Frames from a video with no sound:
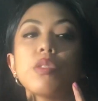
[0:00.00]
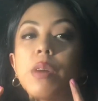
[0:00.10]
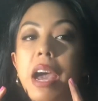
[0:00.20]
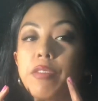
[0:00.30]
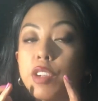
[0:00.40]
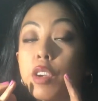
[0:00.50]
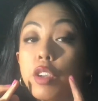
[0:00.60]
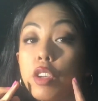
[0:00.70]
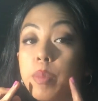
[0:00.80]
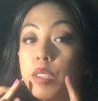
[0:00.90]
after your
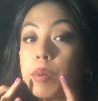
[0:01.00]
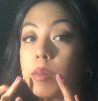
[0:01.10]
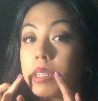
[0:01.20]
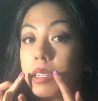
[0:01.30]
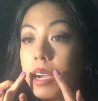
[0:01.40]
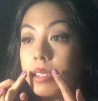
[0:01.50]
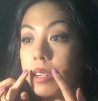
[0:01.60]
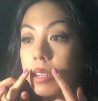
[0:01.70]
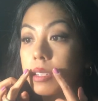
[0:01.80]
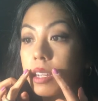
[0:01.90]
Cupid's bow is nice and
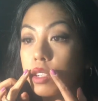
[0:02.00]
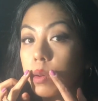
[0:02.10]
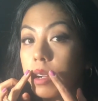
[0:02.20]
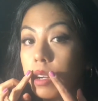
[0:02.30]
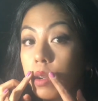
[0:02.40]
accentuated,